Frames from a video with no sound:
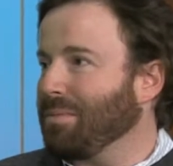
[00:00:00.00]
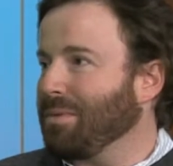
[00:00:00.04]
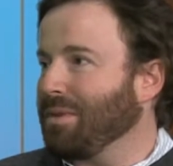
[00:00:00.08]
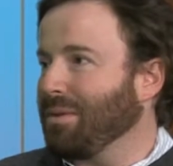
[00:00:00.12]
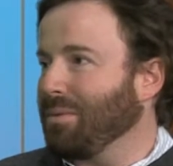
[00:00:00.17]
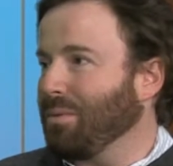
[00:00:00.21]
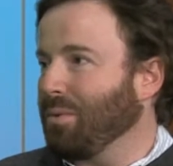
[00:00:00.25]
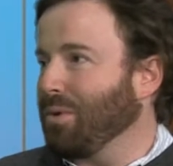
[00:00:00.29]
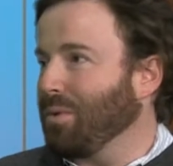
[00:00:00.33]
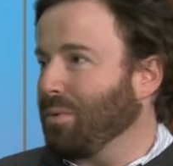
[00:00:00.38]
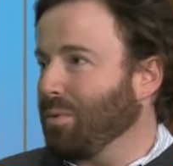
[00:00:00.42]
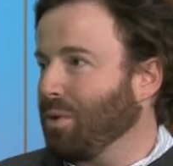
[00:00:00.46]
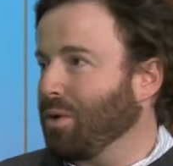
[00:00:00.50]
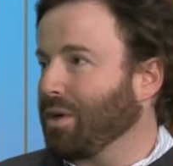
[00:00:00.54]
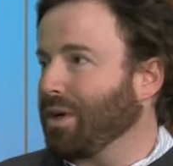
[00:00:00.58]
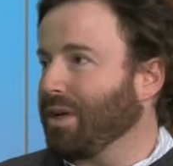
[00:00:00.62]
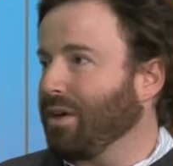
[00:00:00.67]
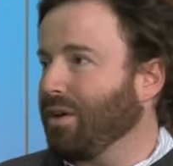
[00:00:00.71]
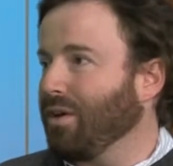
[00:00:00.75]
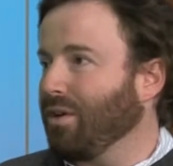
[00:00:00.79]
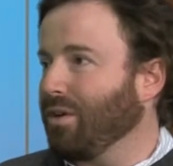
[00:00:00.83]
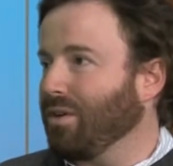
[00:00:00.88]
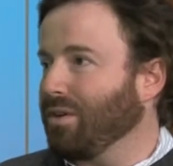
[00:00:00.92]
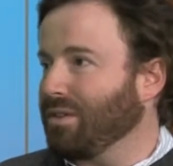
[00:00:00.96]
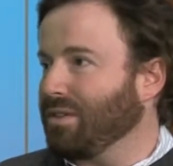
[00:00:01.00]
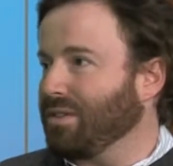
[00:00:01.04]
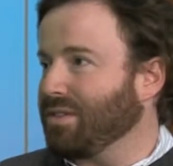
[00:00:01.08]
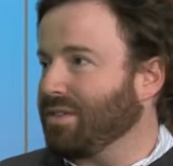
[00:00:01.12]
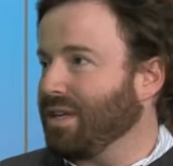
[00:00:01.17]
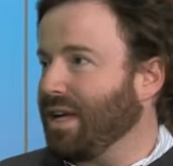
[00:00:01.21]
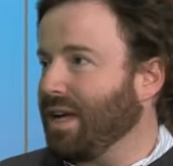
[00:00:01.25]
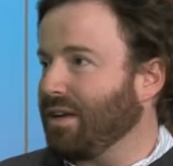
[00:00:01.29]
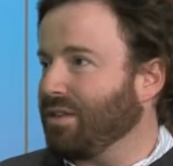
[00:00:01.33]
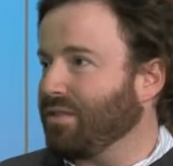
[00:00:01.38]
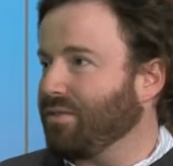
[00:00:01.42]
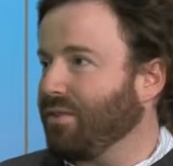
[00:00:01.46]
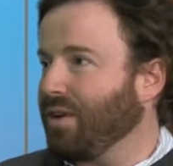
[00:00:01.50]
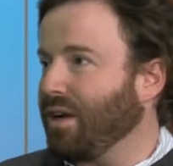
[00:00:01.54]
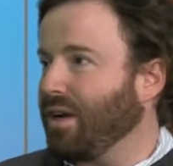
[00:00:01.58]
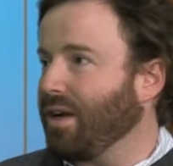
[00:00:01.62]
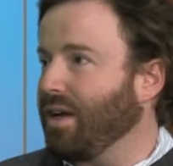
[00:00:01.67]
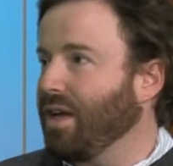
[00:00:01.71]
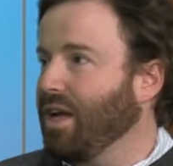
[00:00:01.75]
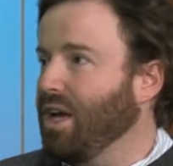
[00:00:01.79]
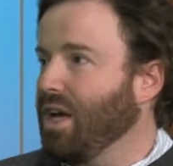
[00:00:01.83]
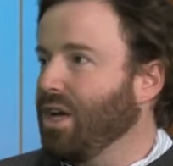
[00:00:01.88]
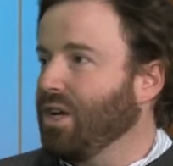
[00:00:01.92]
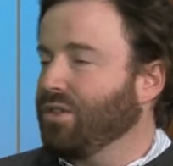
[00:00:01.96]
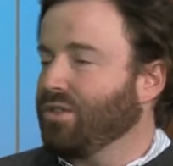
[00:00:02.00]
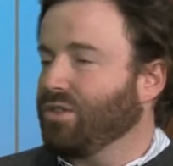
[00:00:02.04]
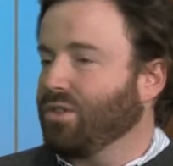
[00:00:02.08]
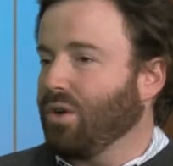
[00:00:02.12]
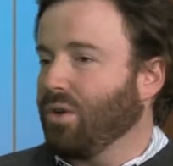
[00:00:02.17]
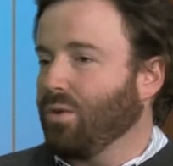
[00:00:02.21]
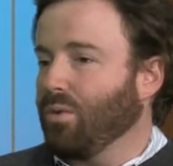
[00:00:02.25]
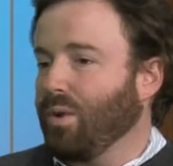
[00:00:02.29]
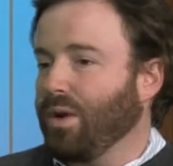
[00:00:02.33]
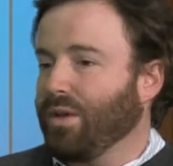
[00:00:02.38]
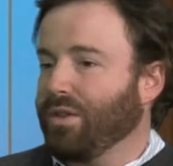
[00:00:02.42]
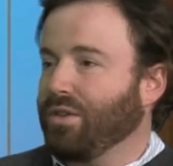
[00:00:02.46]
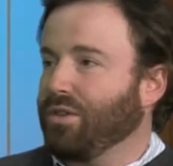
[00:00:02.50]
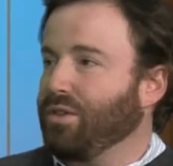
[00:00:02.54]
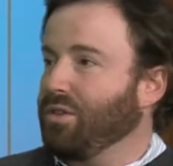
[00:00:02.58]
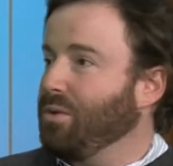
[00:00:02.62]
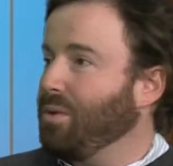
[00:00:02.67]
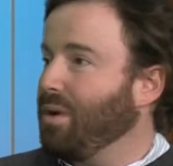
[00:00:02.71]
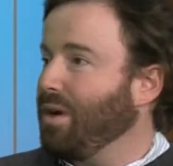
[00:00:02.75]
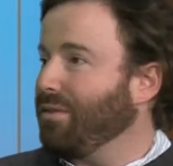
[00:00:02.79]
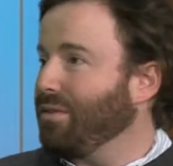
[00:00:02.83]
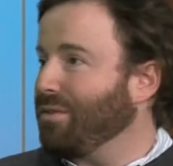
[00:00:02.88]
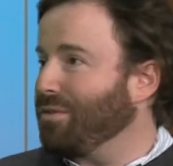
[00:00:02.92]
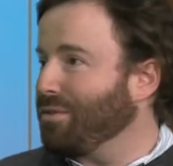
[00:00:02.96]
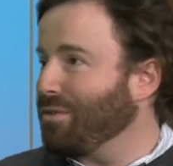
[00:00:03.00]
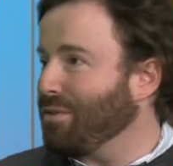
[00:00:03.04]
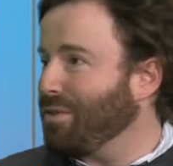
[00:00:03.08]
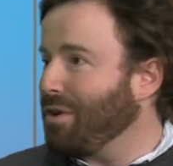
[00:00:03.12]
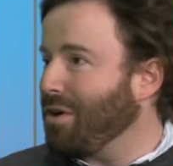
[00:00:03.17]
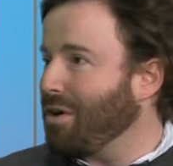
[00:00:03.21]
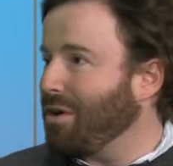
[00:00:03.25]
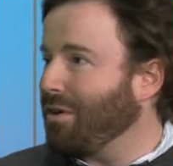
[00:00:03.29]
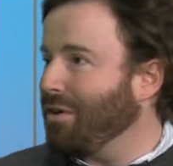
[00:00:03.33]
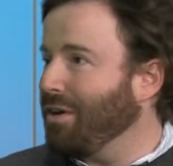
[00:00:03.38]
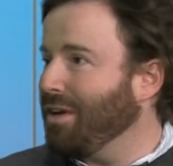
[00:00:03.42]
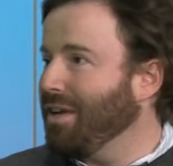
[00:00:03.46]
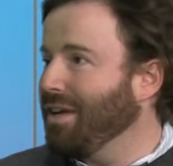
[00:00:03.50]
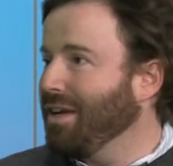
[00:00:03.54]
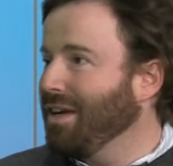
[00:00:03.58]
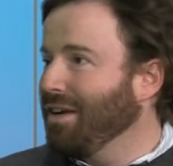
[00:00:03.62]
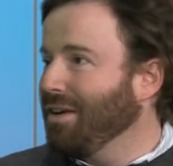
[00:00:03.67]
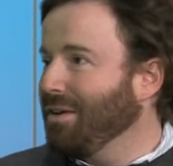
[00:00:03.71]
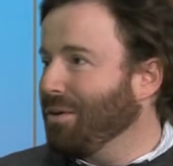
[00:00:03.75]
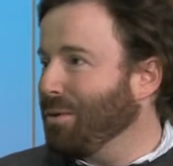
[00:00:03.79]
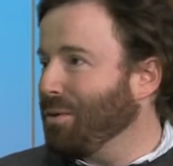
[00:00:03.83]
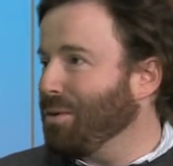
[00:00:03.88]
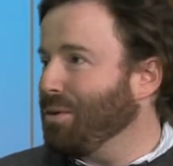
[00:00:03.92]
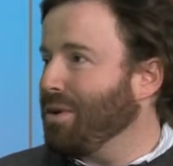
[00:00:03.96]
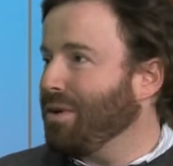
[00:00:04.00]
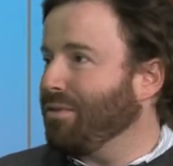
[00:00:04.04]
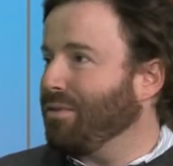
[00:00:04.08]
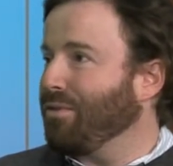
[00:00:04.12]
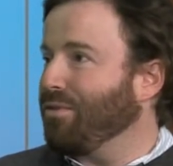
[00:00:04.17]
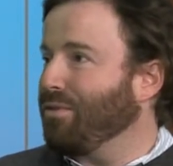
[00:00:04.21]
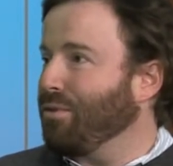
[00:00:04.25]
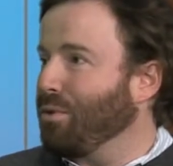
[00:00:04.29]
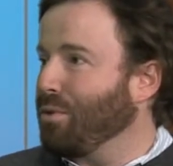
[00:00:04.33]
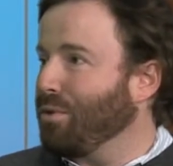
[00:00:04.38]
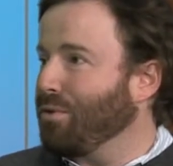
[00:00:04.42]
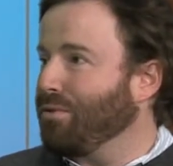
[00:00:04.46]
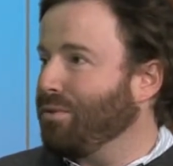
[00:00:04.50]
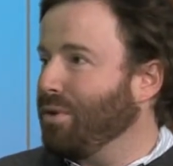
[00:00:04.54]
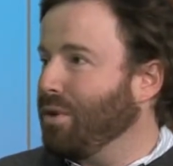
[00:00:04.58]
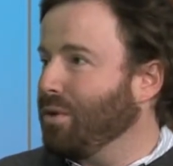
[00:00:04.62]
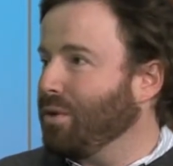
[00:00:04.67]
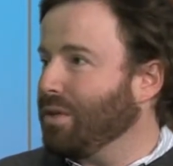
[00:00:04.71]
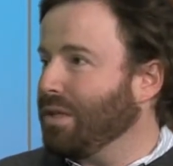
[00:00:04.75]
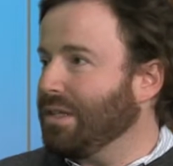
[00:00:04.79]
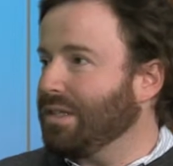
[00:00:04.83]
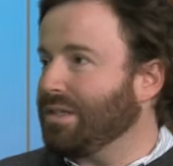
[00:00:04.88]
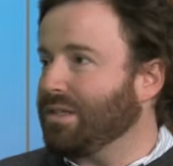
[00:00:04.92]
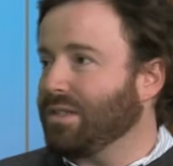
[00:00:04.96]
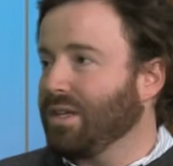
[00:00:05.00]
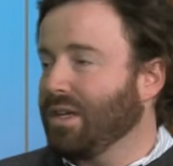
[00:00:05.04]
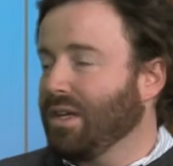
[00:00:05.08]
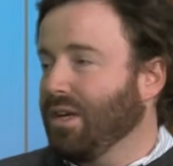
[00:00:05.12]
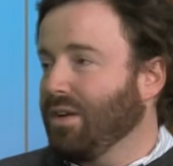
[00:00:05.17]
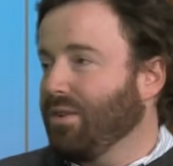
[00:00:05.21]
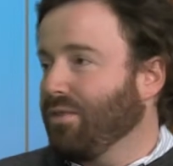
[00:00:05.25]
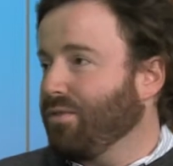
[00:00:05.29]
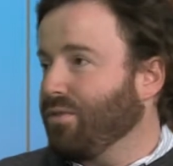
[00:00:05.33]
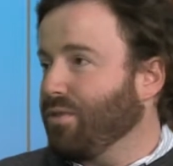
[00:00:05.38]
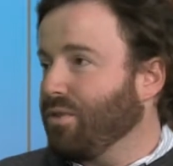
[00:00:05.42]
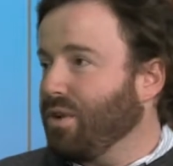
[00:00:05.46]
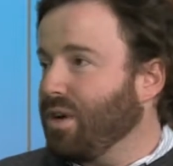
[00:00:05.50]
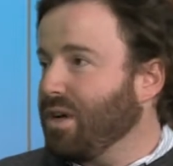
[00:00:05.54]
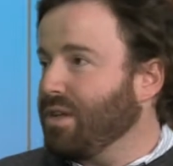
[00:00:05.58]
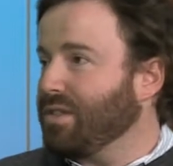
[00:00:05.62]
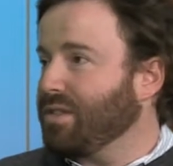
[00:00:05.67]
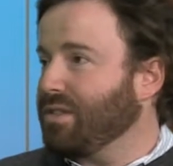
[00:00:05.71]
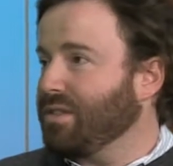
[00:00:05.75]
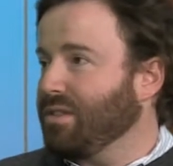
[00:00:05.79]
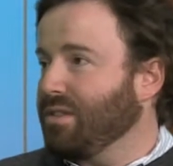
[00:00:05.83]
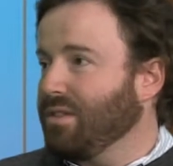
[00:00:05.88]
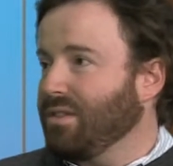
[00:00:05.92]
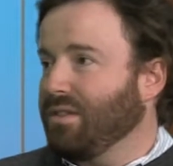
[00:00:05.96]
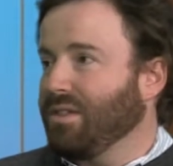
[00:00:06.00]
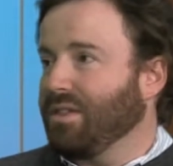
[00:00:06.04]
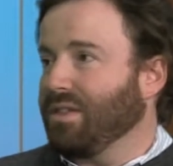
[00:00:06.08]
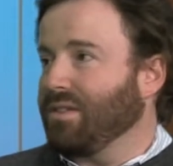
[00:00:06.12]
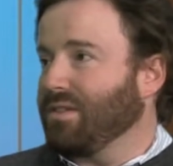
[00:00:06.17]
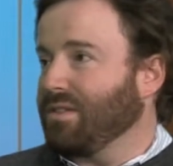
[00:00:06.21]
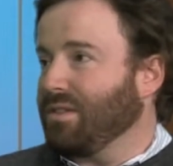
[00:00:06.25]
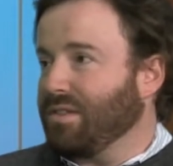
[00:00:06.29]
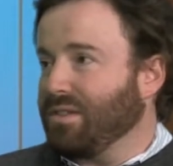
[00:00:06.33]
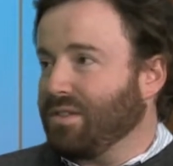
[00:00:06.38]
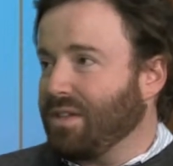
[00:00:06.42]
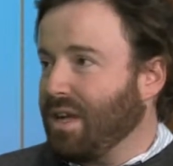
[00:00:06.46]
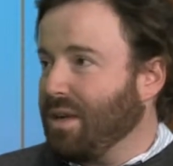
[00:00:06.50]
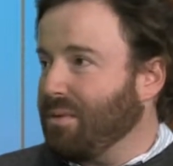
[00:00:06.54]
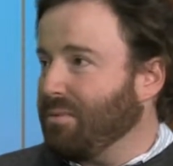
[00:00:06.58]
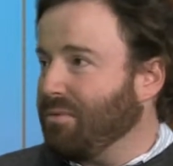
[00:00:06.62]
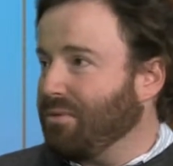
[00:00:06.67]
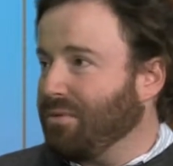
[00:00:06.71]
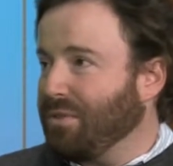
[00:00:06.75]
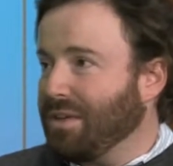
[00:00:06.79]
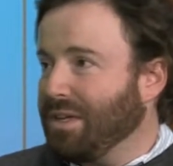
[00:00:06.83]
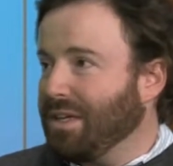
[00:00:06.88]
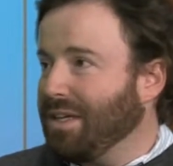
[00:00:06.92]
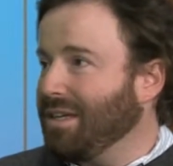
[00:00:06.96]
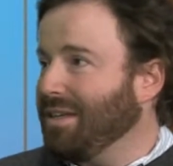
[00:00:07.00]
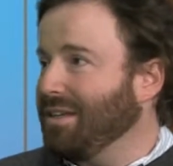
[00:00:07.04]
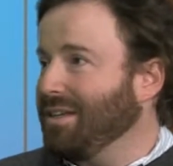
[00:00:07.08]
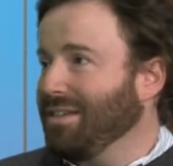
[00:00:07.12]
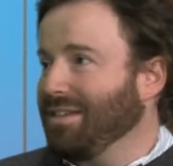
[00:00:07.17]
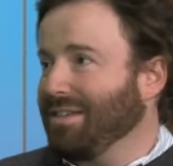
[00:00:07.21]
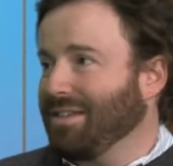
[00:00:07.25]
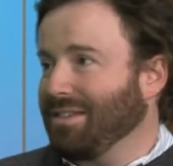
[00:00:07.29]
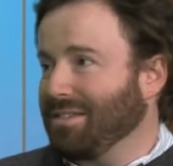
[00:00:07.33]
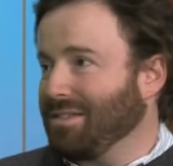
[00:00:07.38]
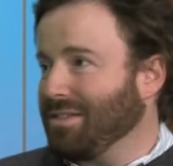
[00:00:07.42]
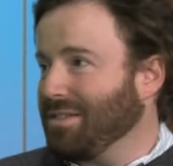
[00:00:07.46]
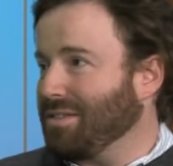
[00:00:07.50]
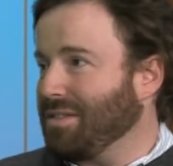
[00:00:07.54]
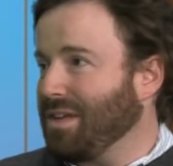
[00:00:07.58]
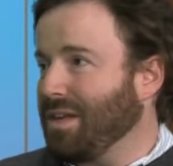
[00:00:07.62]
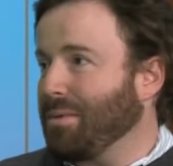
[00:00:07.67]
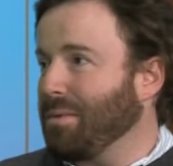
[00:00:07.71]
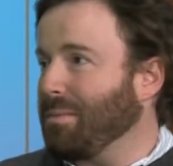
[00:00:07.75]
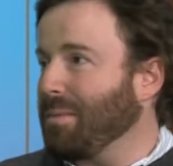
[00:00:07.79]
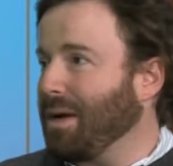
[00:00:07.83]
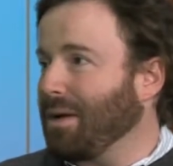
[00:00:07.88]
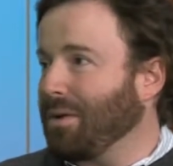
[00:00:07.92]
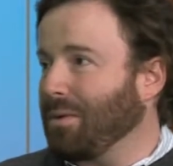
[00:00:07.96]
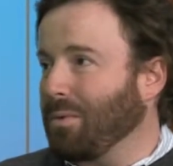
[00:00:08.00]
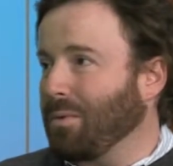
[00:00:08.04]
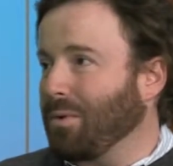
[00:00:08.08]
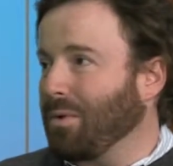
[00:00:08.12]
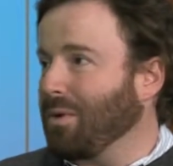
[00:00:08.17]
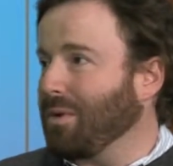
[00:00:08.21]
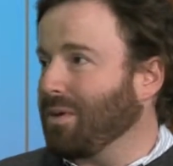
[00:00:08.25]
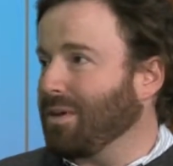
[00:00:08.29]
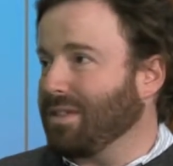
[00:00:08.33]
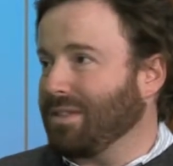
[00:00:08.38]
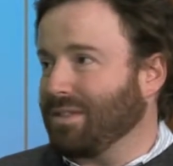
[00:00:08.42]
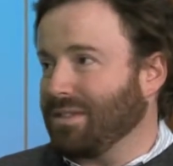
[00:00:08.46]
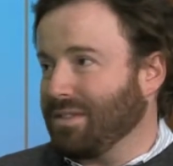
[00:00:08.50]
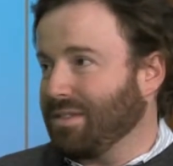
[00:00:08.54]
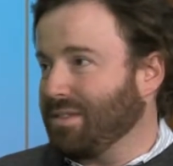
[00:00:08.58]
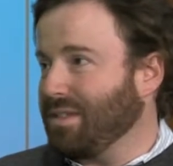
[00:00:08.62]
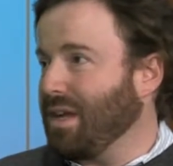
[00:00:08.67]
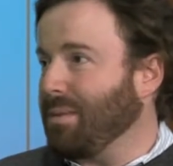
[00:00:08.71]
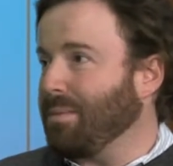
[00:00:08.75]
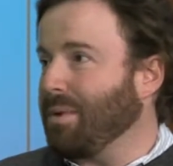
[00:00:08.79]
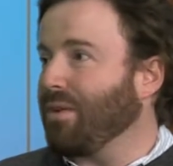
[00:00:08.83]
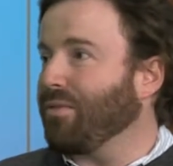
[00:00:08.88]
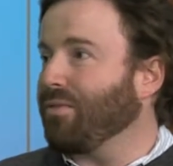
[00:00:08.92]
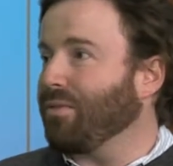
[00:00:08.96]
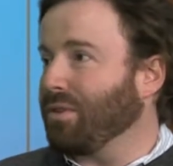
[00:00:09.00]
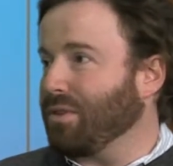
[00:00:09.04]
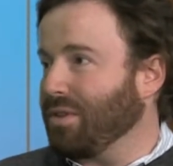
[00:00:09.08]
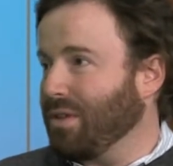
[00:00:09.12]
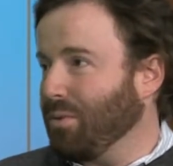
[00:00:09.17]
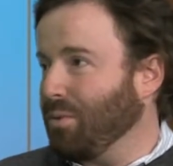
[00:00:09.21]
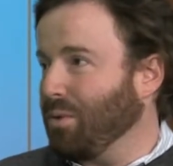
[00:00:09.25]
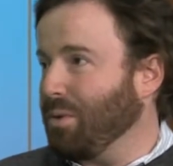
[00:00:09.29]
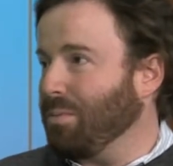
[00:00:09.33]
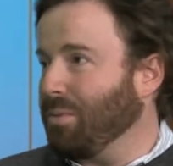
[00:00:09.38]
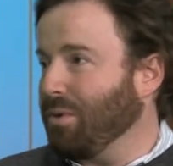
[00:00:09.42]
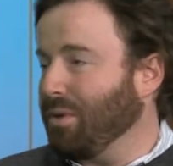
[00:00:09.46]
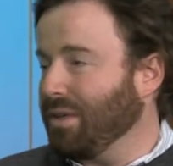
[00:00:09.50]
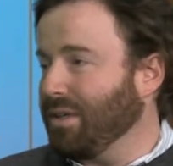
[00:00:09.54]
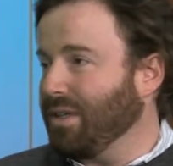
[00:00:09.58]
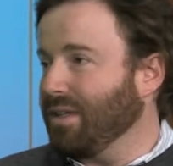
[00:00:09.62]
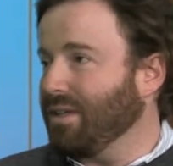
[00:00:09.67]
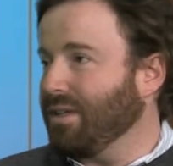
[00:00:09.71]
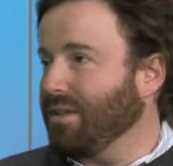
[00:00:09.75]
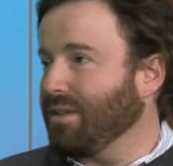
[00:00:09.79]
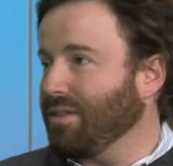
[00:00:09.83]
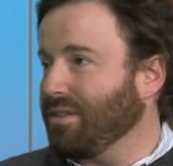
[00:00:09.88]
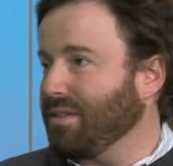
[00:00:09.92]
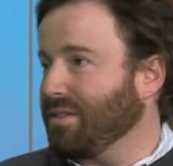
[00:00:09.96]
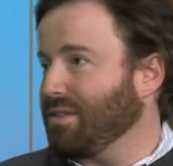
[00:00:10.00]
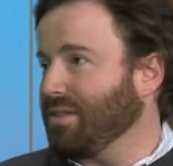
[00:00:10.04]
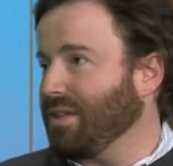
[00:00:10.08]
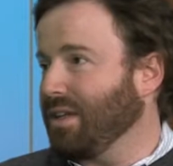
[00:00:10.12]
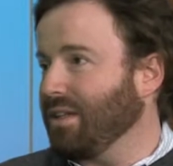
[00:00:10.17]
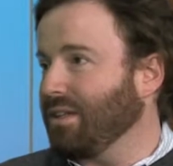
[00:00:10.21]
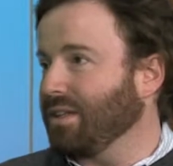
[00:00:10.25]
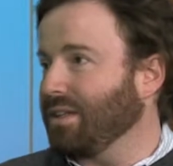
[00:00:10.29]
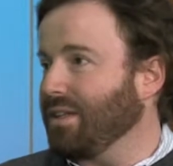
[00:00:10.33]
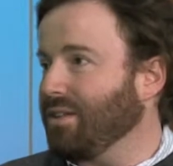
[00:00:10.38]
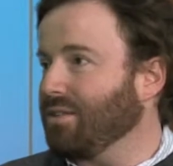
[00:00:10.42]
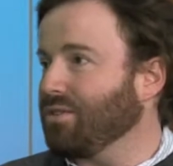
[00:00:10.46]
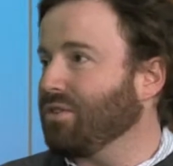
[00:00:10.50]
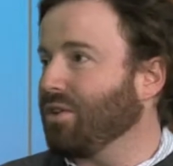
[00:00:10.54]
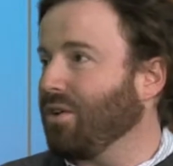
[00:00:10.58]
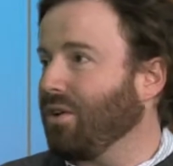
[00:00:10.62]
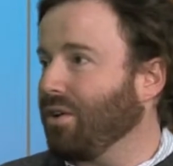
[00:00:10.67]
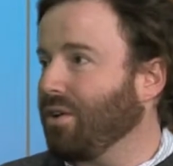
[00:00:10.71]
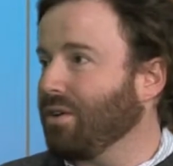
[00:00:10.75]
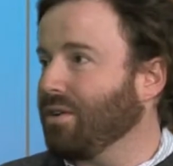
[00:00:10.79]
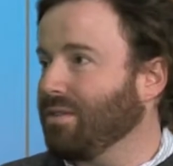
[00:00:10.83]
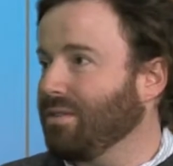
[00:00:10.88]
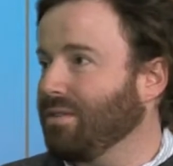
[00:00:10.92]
that we're working hard to satisfy. So whether you have a Ferrari or you have a Ford Focus, for us, it's the same fee, it's the same amount of work, it's the same effort that we put in to selling each car.